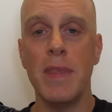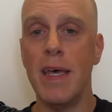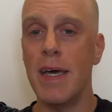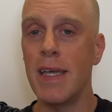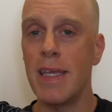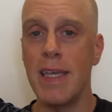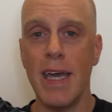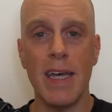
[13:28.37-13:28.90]

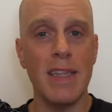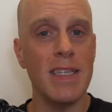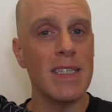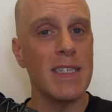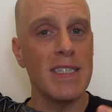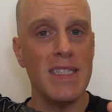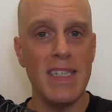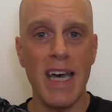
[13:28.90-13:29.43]
Again, this
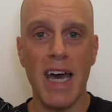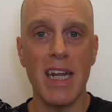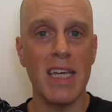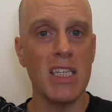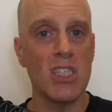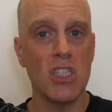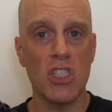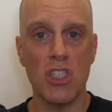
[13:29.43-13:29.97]
is not a
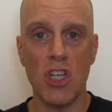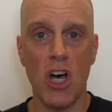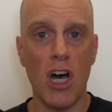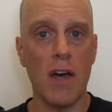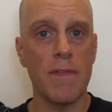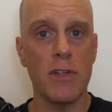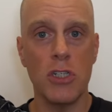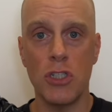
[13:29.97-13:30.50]

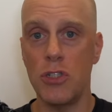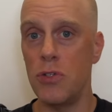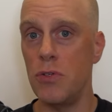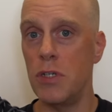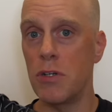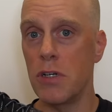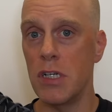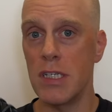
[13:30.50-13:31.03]
soft shoe
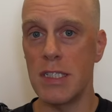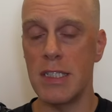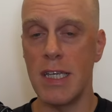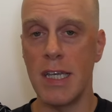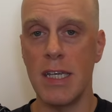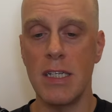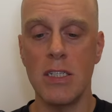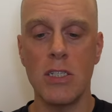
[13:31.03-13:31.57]
you're going to
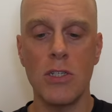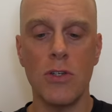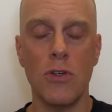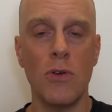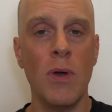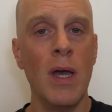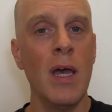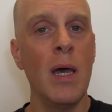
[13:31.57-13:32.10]
sink
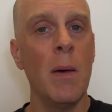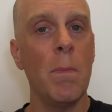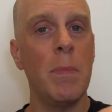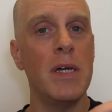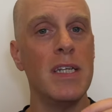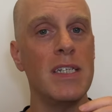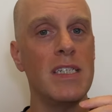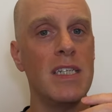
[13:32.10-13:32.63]
into,
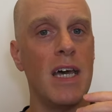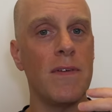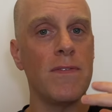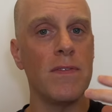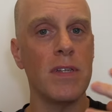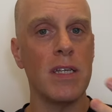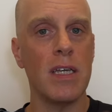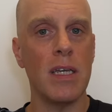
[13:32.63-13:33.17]
but it
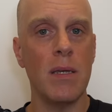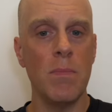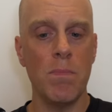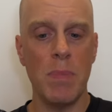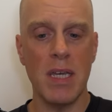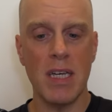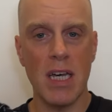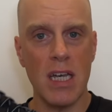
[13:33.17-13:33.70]
definitely,
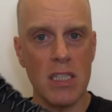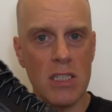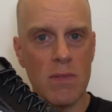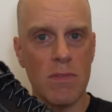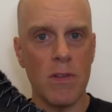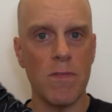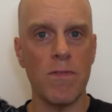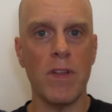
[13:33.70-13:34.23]
because of
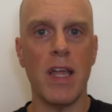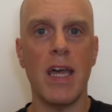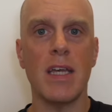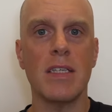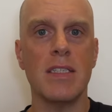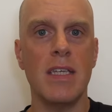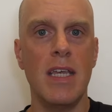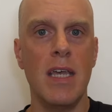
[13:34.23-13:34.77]
the
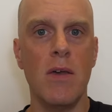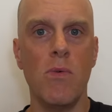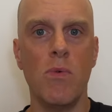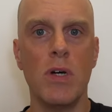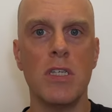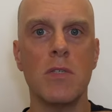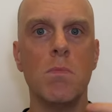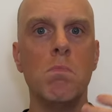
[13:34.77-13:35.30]
flex, it
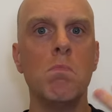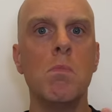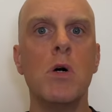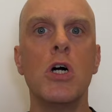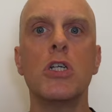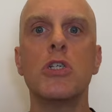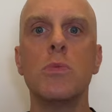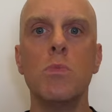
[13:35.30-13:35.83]
was
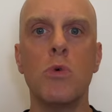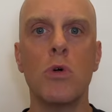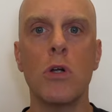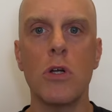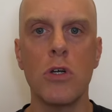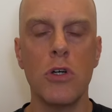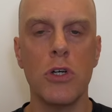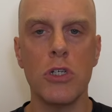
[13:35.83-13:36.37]
much more
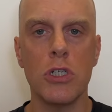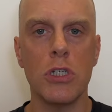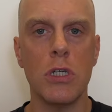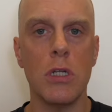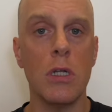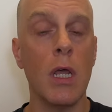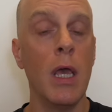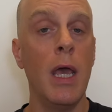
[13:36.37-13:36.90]

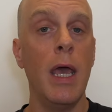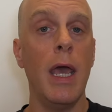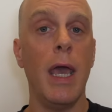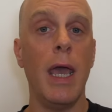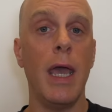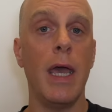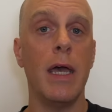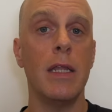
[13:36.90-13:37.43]
cushioned,
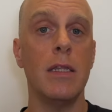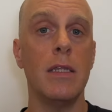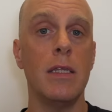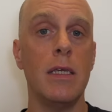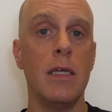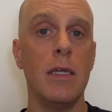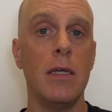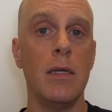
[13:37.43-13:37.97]
and
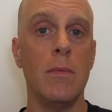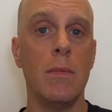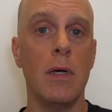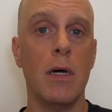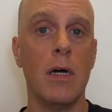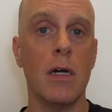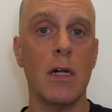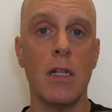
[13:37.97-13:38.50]
the
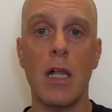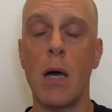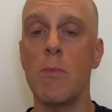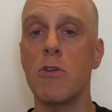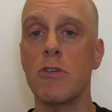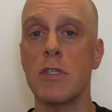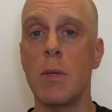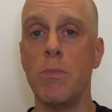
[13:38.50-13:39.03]

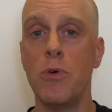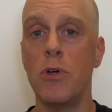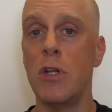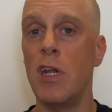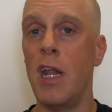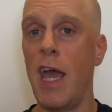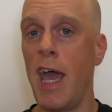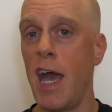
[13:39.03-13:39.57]
kilometers I put
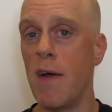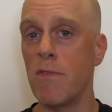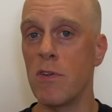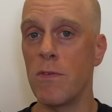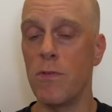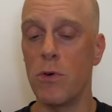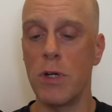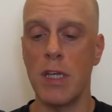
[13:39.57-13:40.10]
in
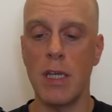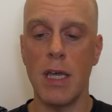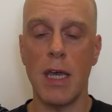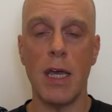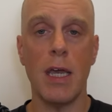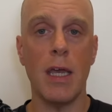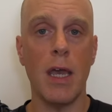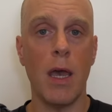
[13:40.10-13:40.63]
after
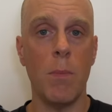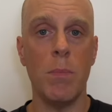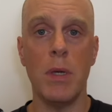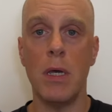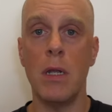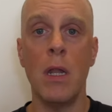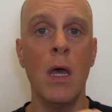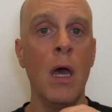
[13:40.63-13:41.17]
40K have
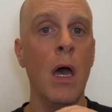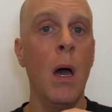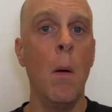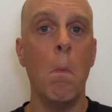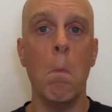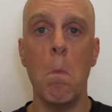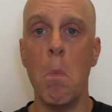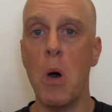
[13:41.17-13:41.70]
been
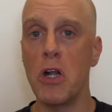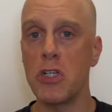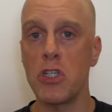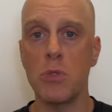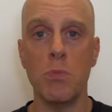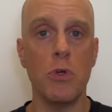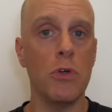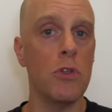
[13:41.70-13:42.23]
much
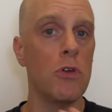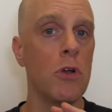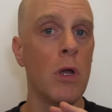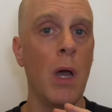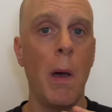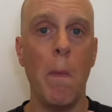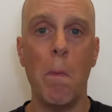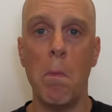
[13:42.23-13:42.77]
smoother,
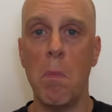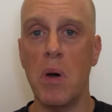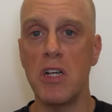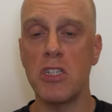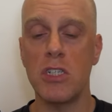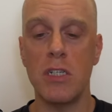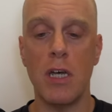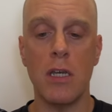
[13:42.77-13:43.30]

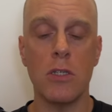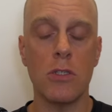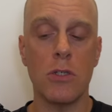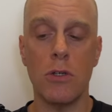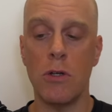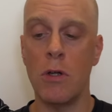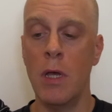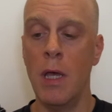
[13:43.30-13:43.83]
much
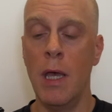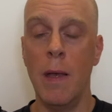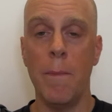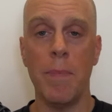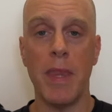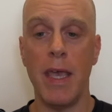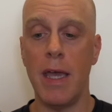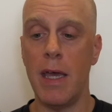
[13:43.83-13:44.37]
nicer,
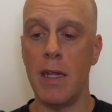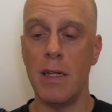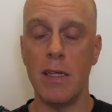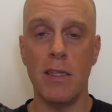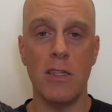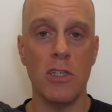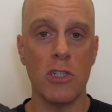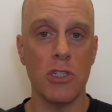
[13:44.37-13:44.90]
and
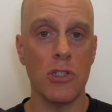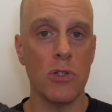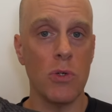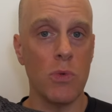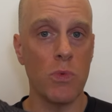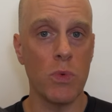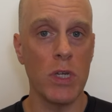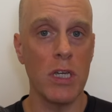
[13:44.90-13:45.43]
this shoe
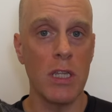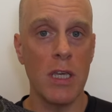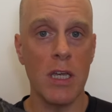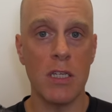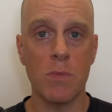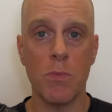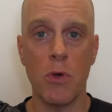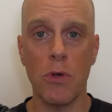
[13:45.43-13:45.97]
really
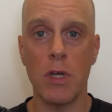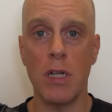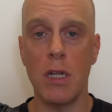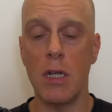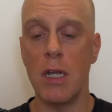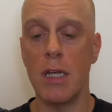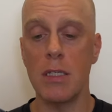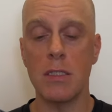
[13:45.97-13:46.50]
has broken
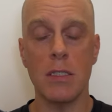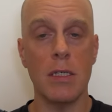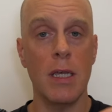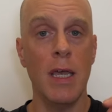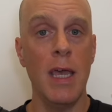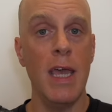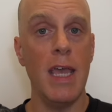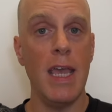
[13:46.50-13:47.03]
in nicely.
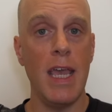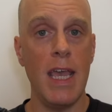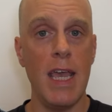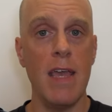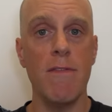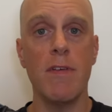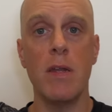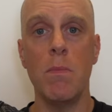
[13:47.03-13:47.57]

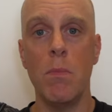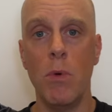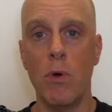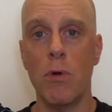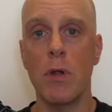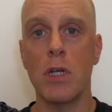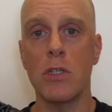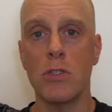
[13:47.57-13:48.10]
Even
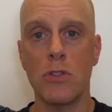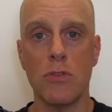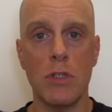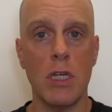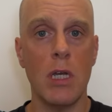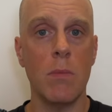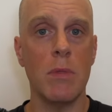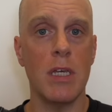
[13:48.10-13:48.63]
more
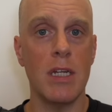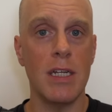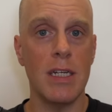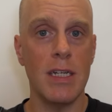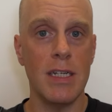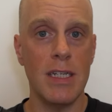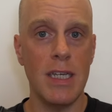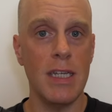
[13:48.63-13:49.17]
extreme than
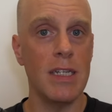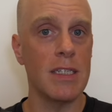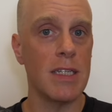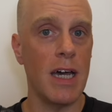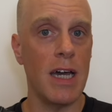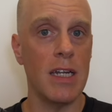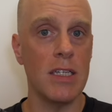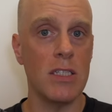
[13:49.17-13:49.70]
an Adidas
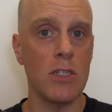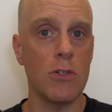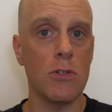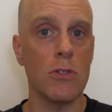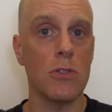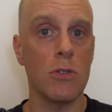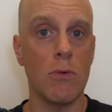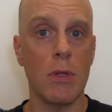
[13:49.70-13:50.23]

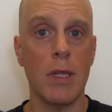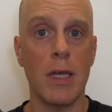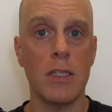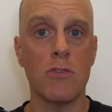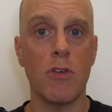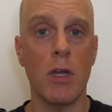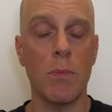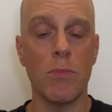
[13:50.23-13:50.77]
Adizero shoe with
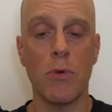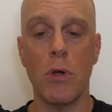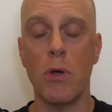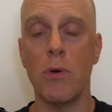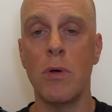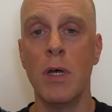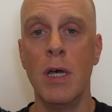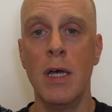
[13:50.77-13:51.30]
Lightstrike
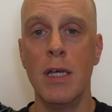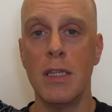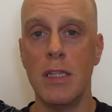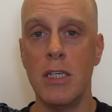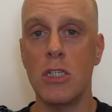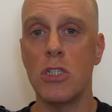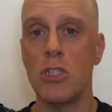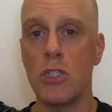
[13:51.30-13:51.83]
Pro,
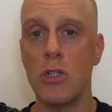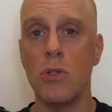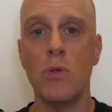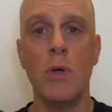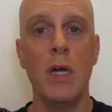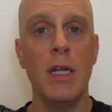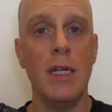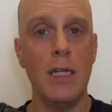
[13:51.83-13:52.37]
this
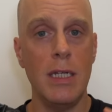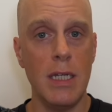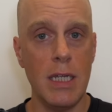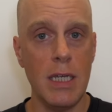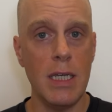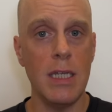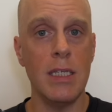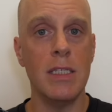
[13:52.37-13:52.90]
shoe
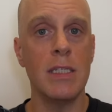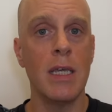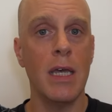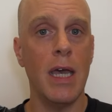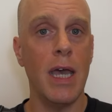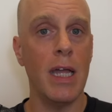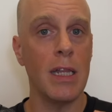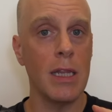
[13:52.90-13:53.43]
needs
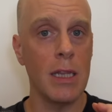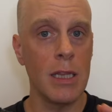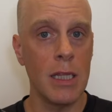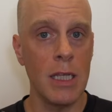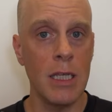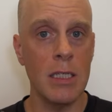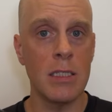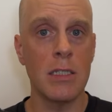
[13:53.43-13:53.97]
at
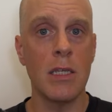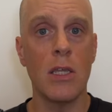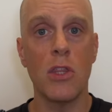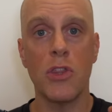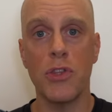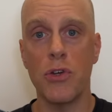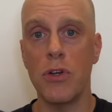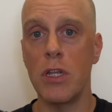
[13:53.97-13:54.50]
least
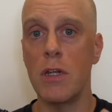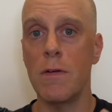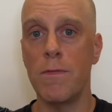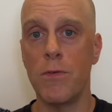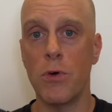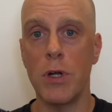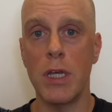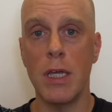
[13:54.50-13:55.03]
30 to
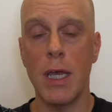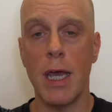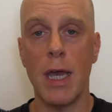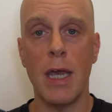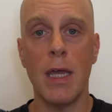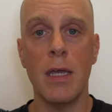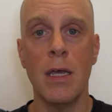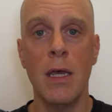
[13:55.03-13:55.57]

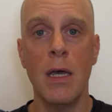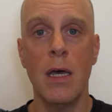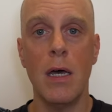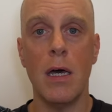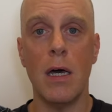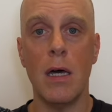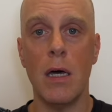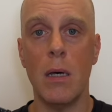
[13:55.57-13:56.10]
40K
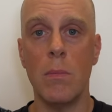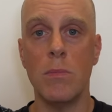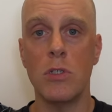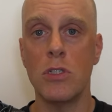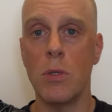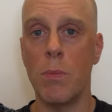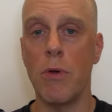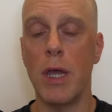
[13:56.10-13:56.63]

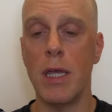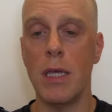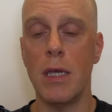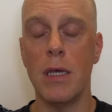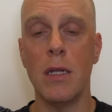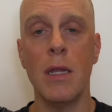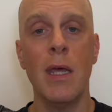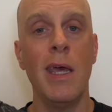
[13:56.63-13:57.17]
to break
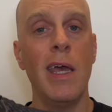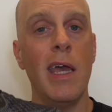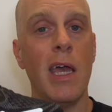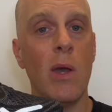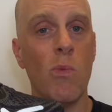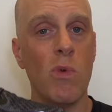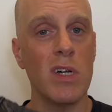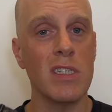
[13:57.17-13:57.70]
in.
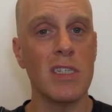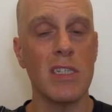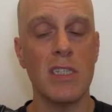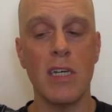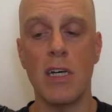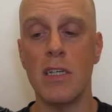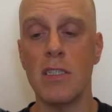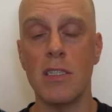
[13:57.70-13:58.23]
And once it
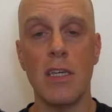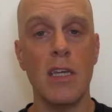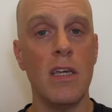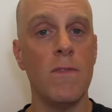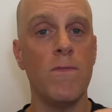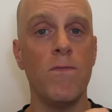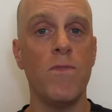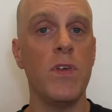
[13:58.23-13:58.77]
does,
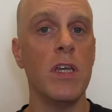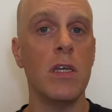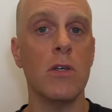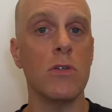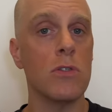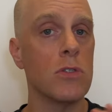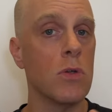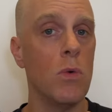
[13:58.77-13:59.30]
it
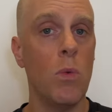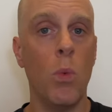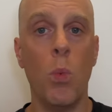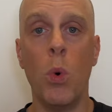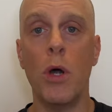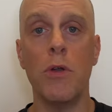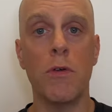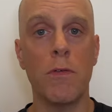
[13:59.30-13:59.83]
feels
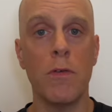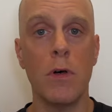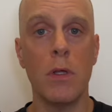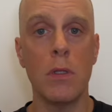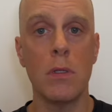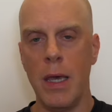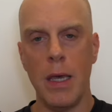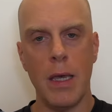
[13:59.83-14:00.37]
wonderful.
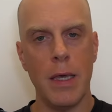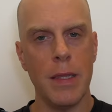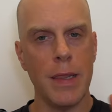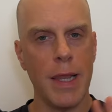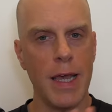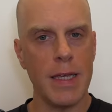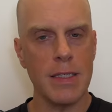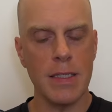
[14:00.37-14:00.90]

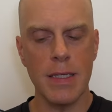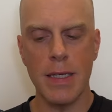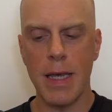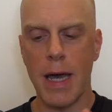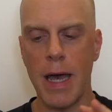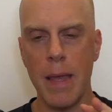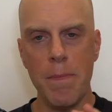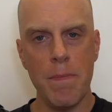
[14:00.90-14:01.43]
And lastly,
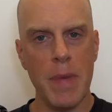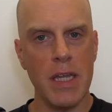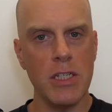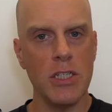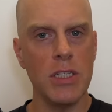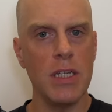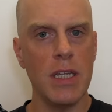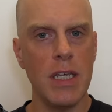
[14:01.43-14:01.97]
I
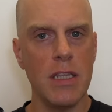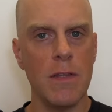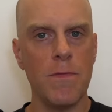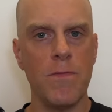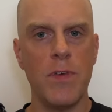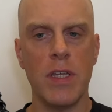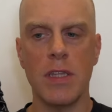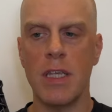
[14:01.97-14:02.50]
mentioned in the
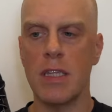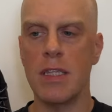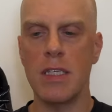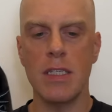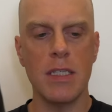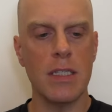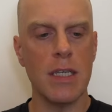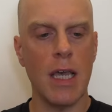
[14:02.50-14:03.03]
fit that
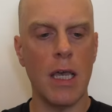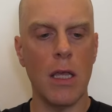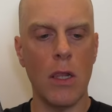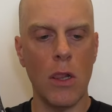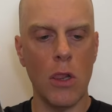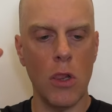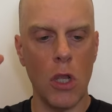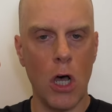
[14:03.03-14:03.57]
this is a
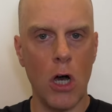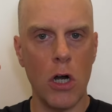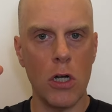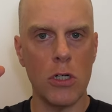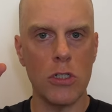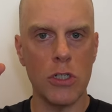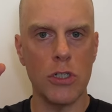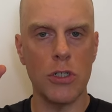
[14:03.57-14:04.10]

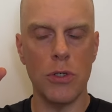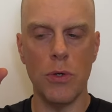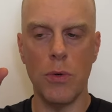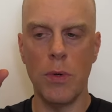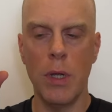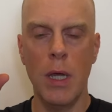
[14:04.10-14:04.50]
long shoe.